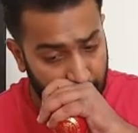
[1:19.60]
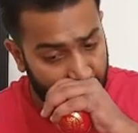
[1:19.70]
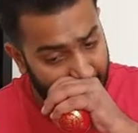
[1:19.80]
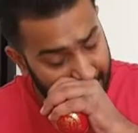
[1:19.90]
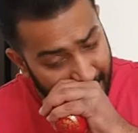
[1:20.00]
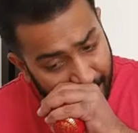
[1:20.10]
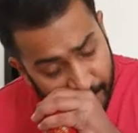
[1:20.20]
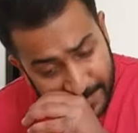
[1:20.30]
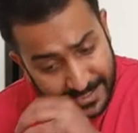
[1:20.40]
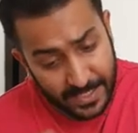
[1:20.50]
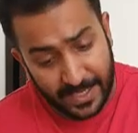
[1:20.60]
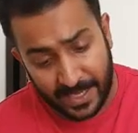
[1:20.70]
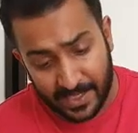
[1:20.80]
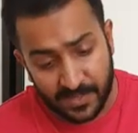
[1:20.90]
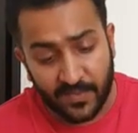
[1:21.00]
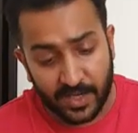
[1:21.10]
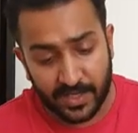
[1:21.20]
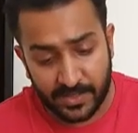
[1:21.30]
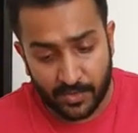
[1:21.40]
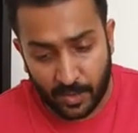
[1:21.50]
and I would say as far
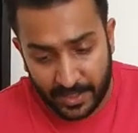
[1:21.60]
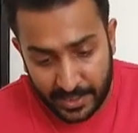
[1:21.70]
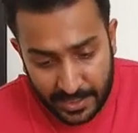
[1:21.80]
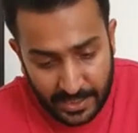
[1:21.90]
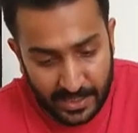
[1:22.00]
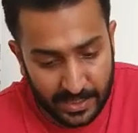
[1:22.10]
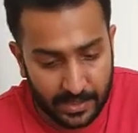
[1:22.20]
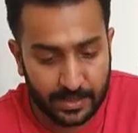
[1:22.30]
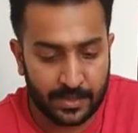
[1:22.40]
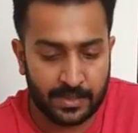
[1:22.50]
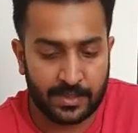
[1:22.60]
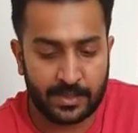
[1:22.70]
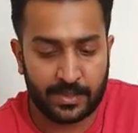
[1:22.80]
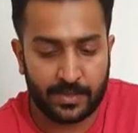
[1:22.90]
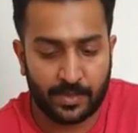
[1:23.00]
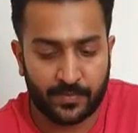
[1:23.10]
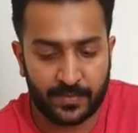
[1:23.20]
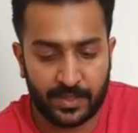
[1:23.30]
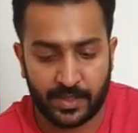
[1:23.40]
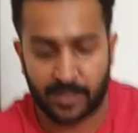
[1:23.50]
as quality of
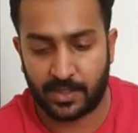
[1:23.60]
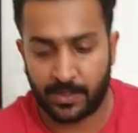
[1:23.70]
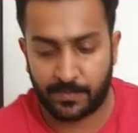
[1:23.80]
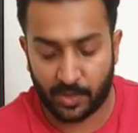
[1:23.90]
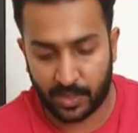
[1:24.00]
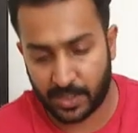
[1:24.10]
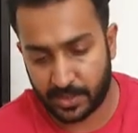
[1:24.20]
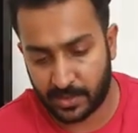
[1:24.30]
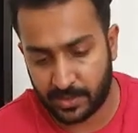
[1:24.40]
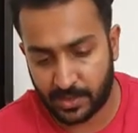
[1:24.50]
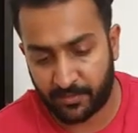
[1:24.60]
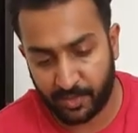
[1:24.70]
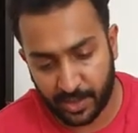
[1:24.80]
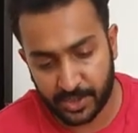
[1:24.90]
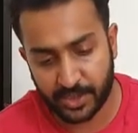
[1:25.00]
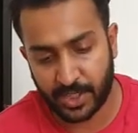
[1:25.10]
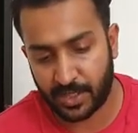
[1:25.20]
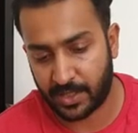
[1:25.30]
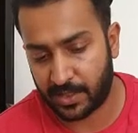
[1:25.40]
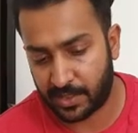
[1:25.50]
the product, the
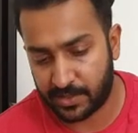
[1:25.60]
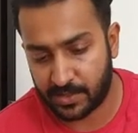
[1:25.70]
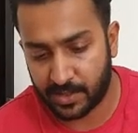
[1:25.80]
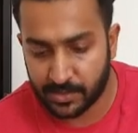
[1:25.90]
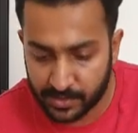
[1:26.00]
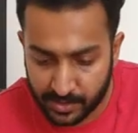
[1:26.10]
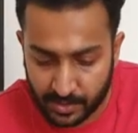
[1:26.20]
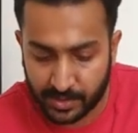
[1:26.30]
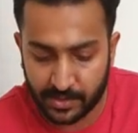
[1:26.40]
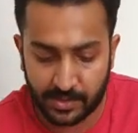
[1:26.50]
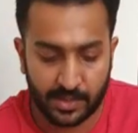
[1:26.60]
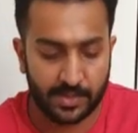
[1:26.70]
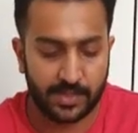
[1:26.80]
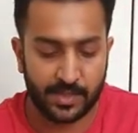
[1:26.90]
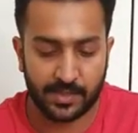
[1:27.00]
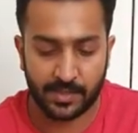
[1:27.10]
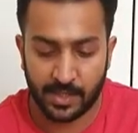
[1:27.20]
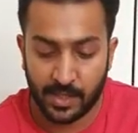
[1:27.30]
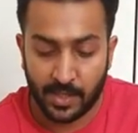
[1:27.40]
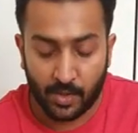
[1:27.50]
finishing is concerned, this is
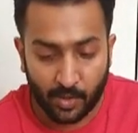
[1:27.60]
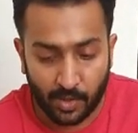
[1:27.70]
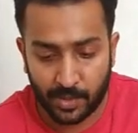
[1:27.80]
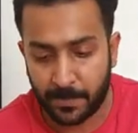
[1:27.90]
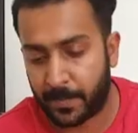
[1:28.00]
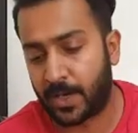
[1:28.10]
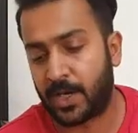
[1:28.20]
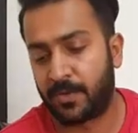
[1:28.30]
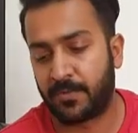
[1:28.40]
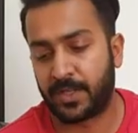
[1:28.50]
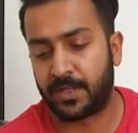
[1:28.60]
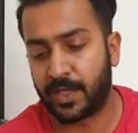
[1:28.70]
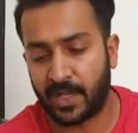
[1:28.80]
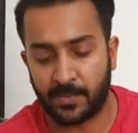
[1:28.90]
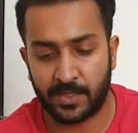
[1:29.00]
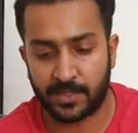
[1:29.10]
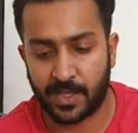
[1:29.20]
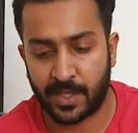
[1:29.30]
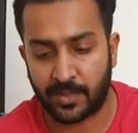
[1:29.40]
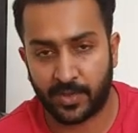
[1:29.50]
on par with helmets
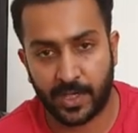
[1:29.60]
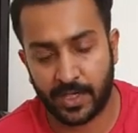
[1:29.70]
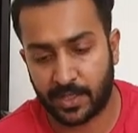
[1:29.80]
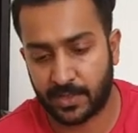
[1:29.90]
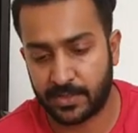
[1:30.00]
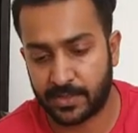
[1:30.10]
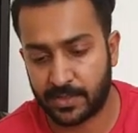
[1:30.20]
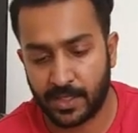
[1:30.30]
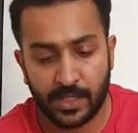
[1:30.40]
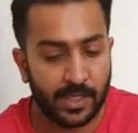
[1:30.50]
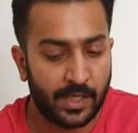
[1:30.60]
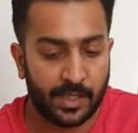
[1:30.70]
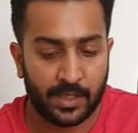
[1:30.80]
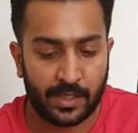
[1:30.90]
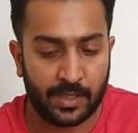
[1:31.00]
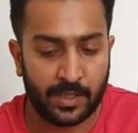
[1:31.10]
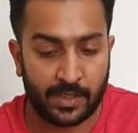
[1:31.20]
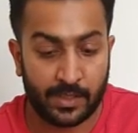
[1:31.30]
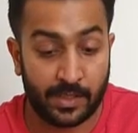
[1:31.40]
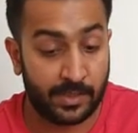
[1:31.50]
like Grey Nichols. I